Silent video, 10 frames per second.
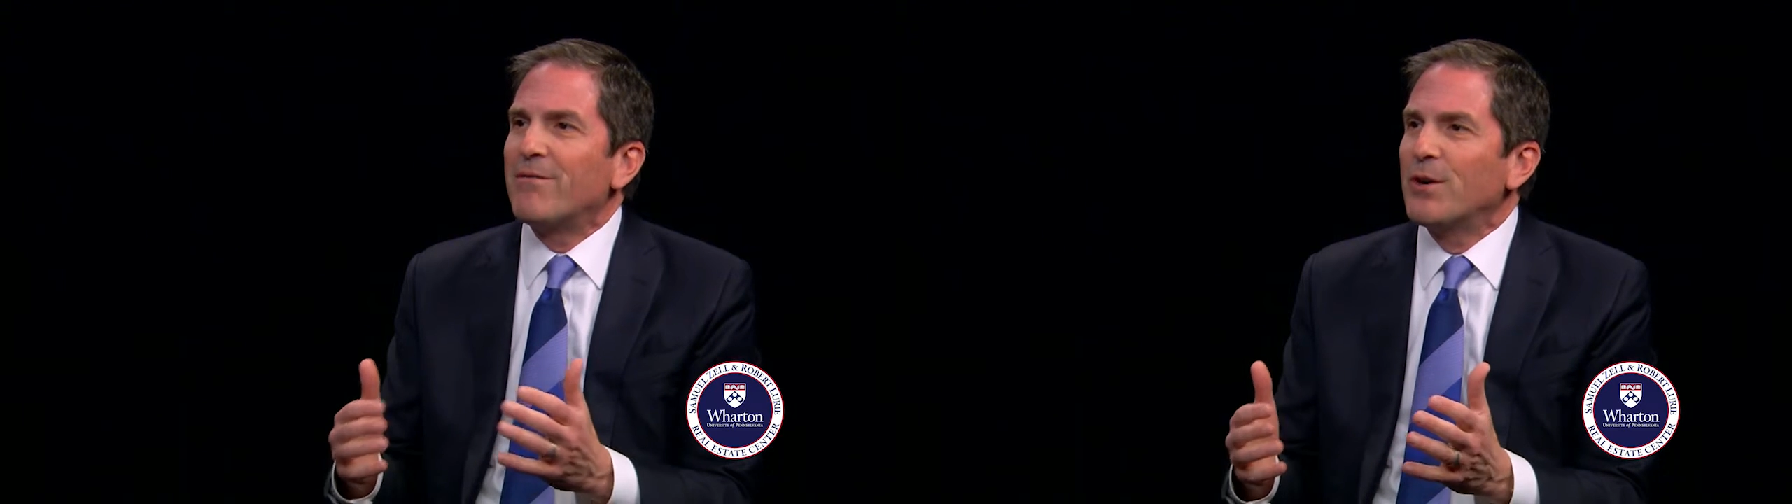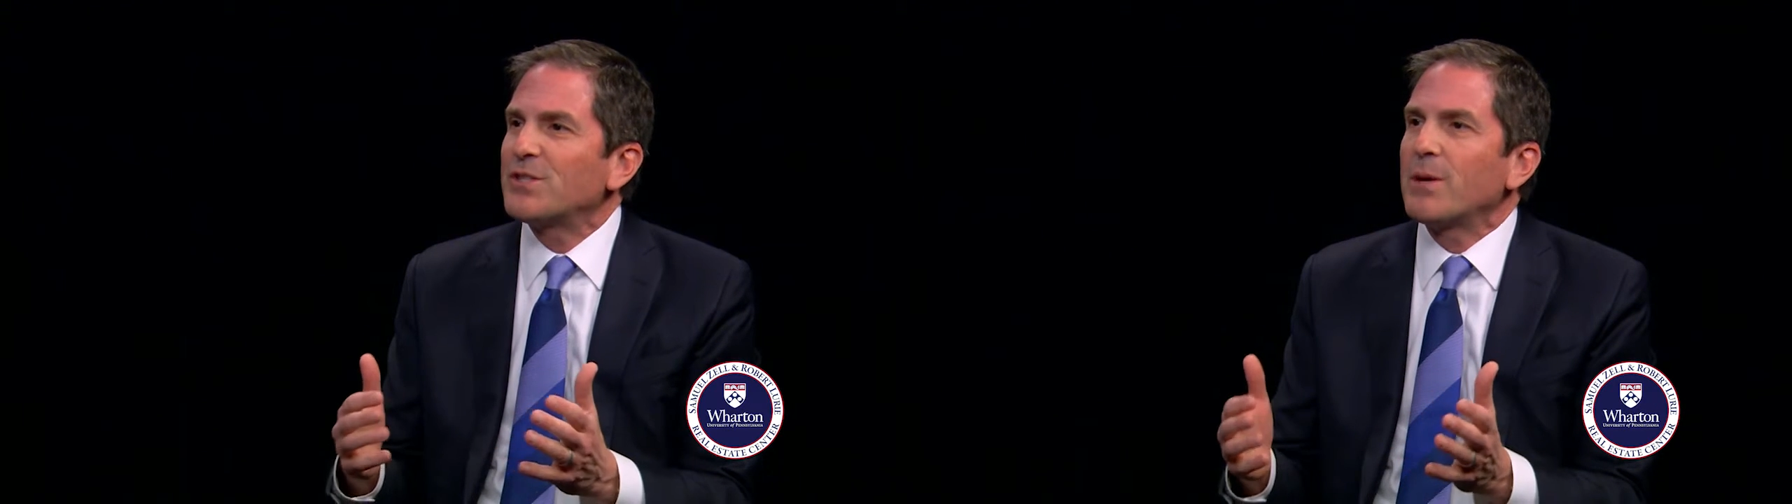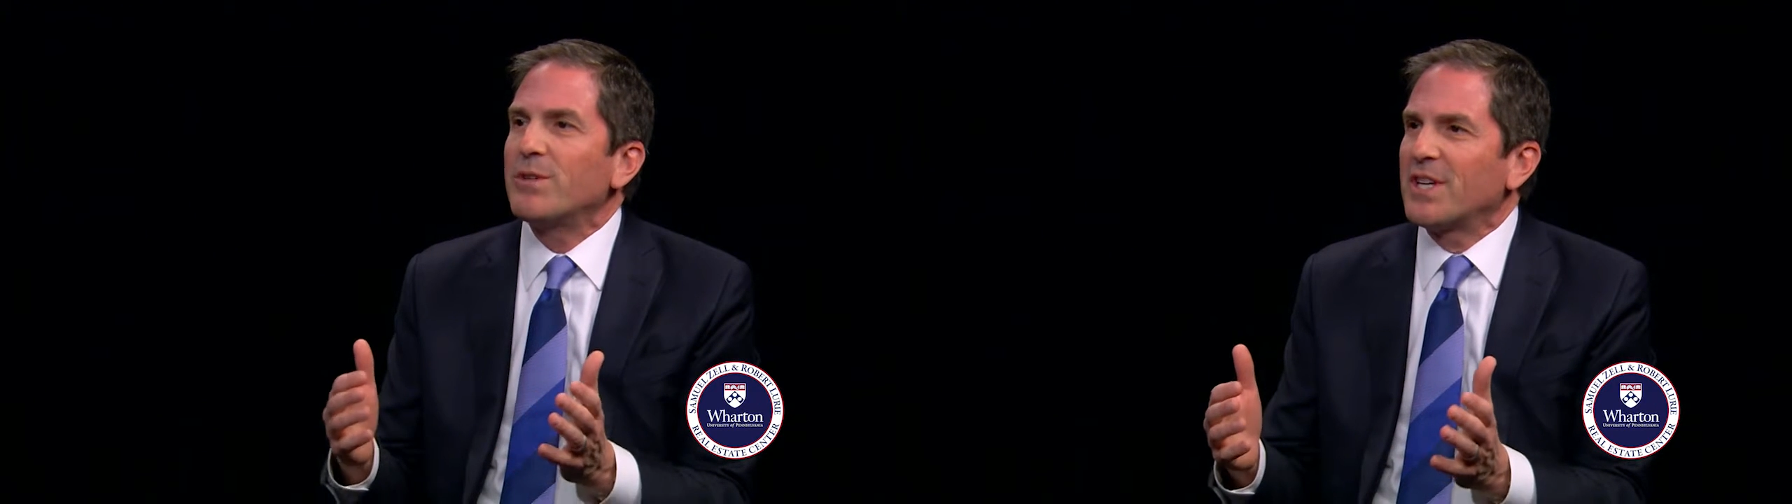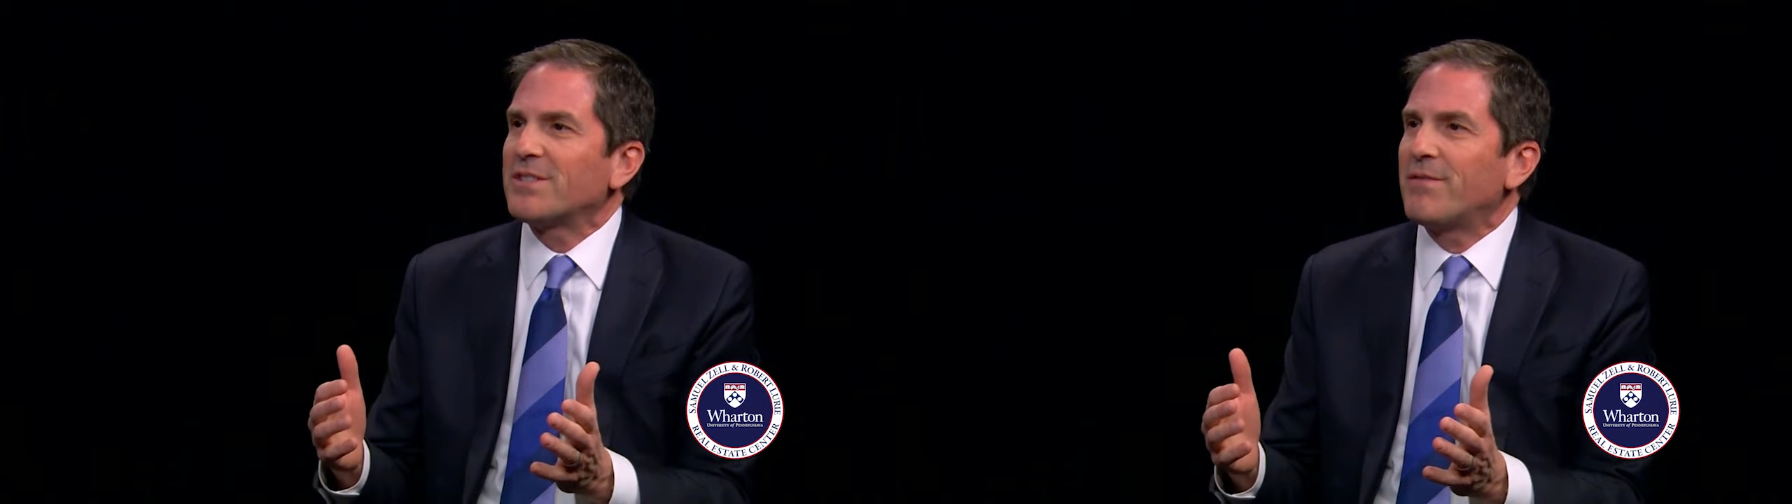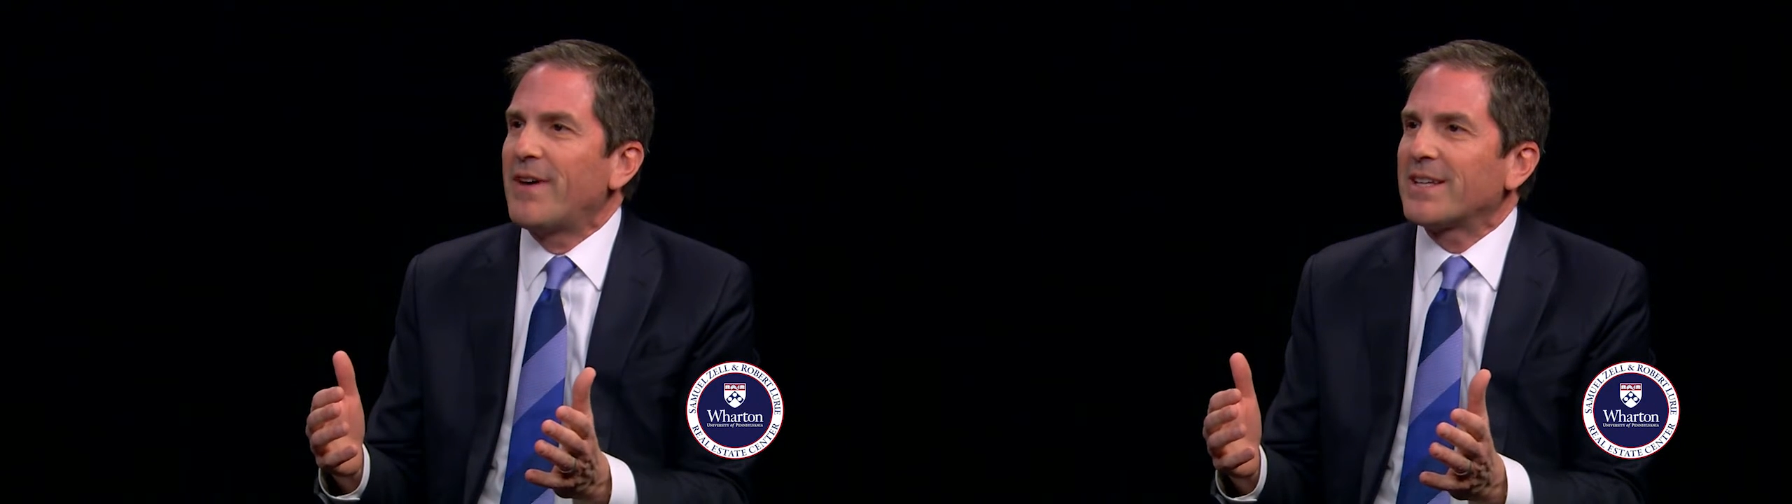first they were
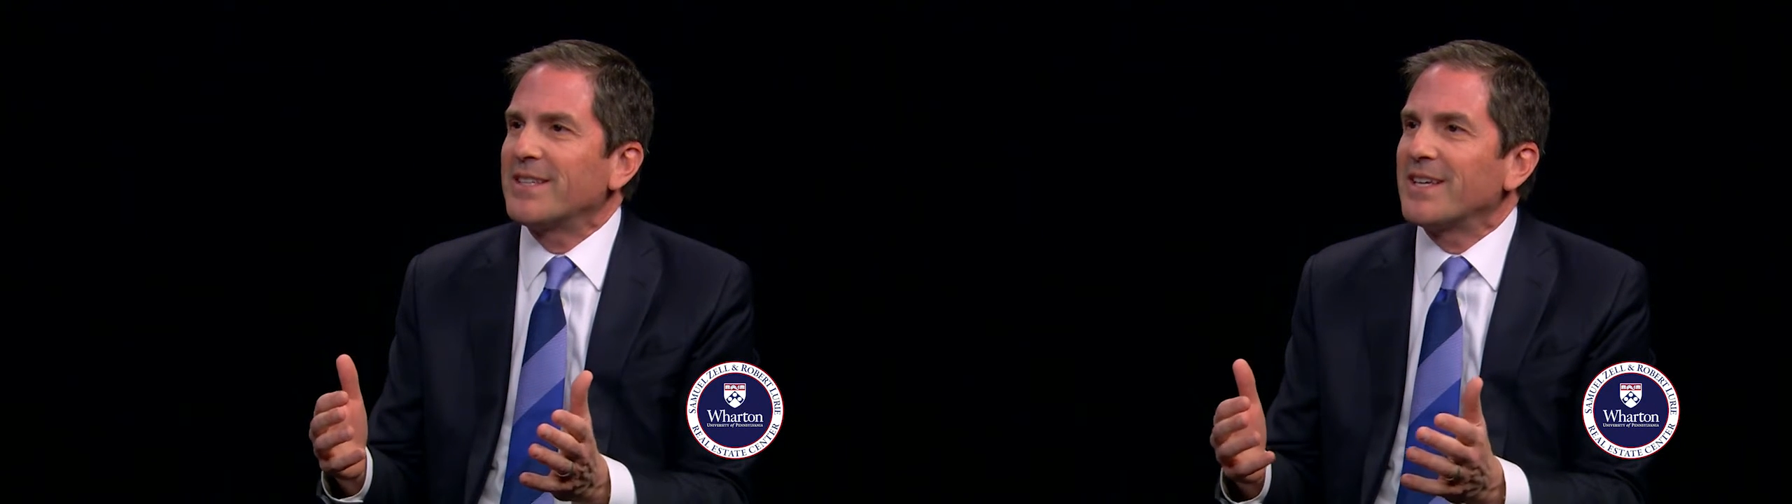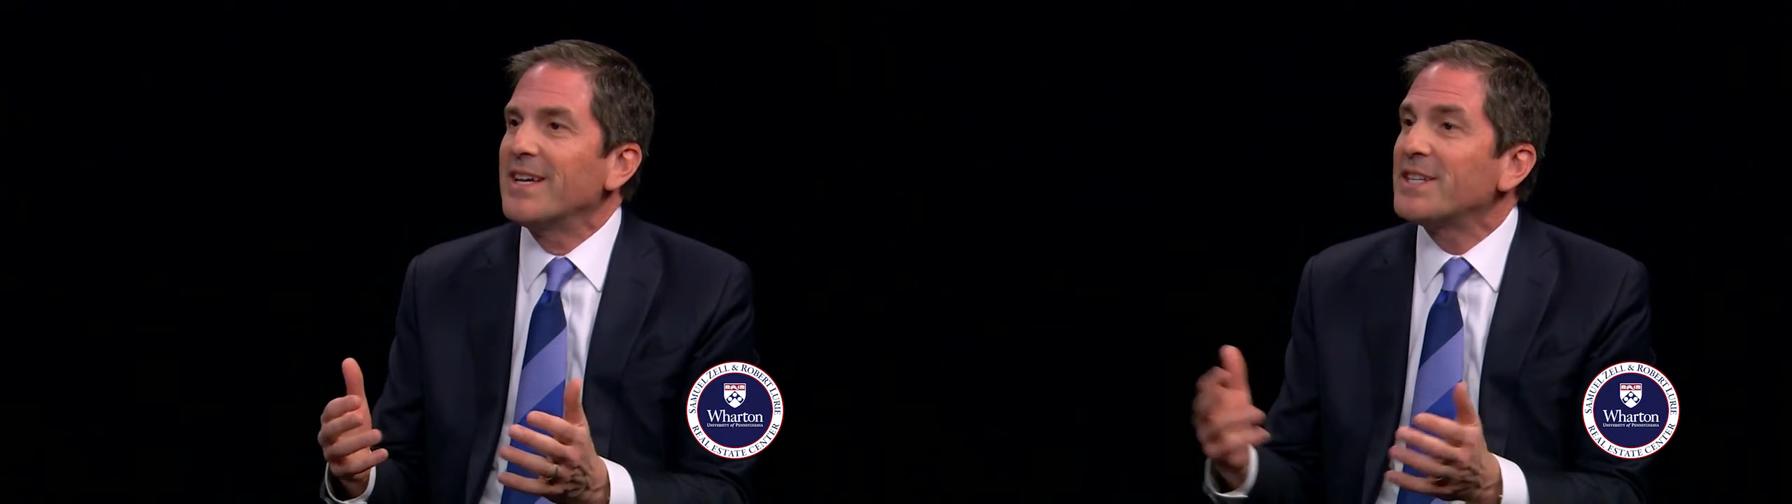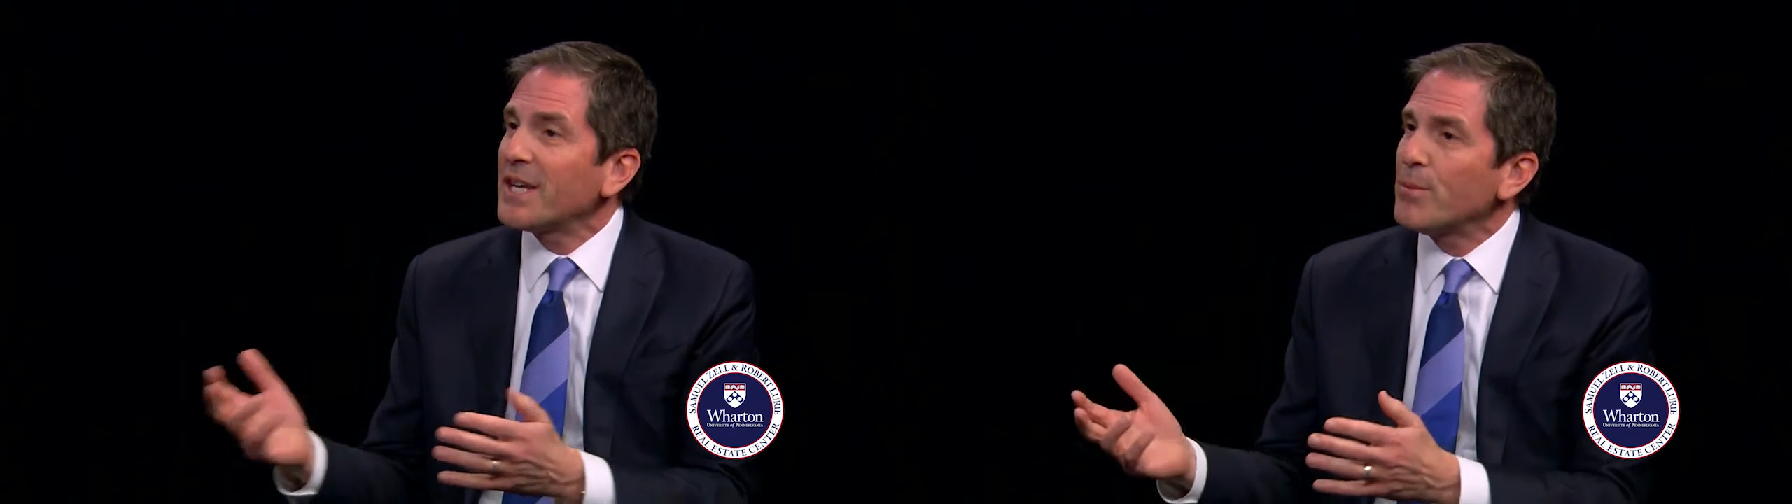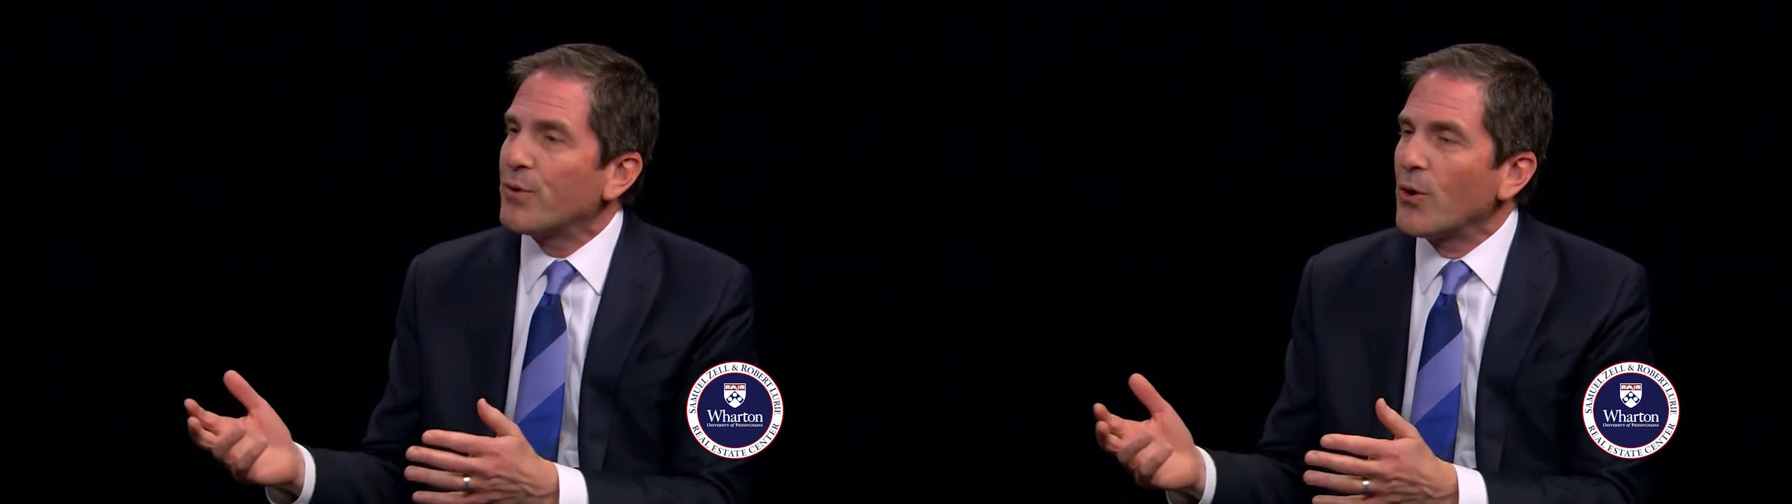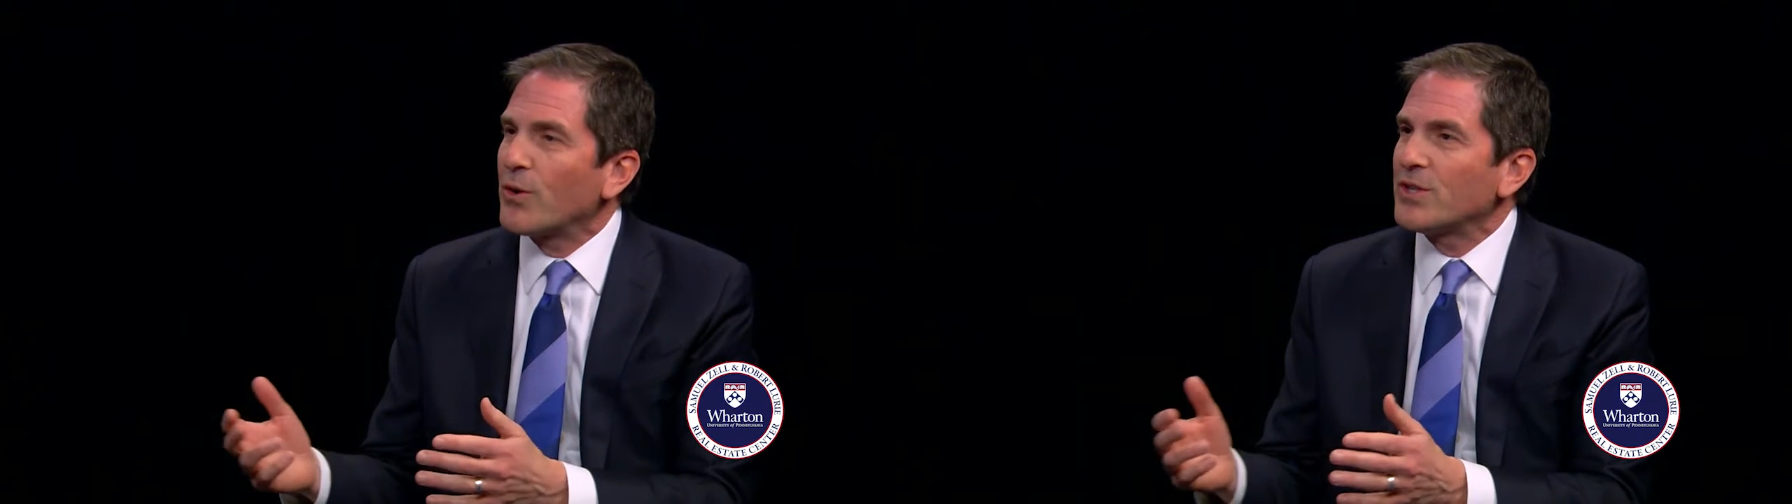just affecting ticket
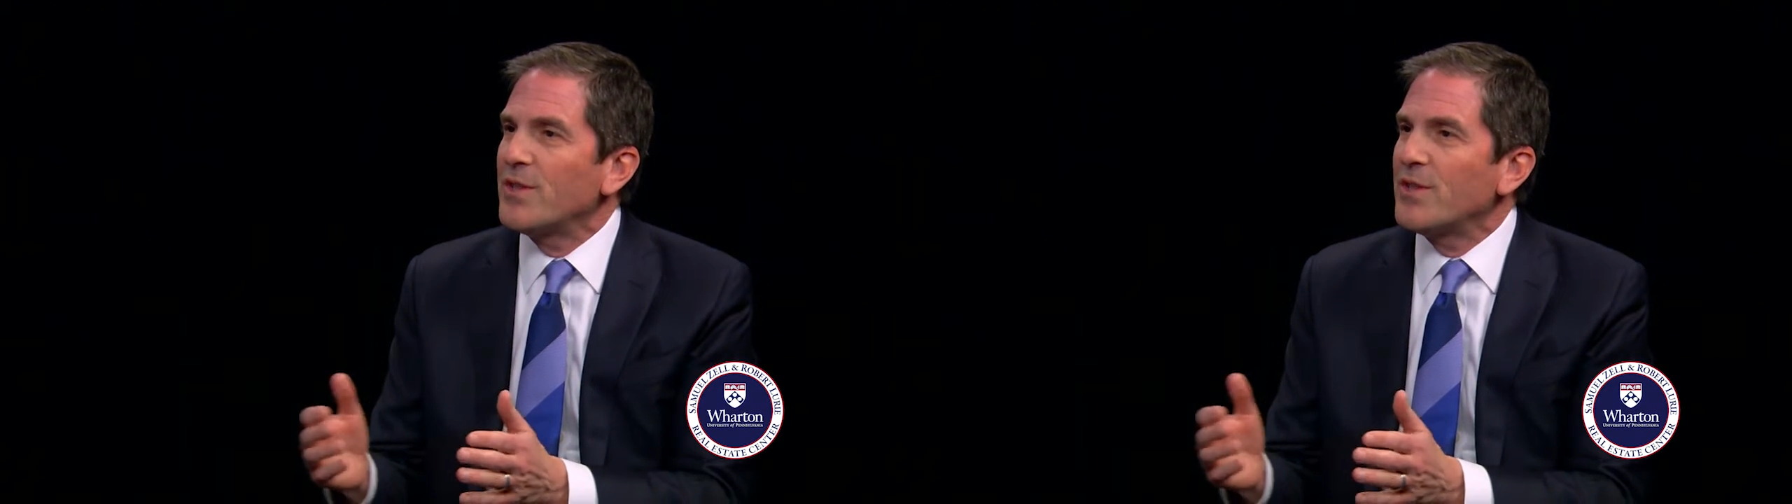brokers,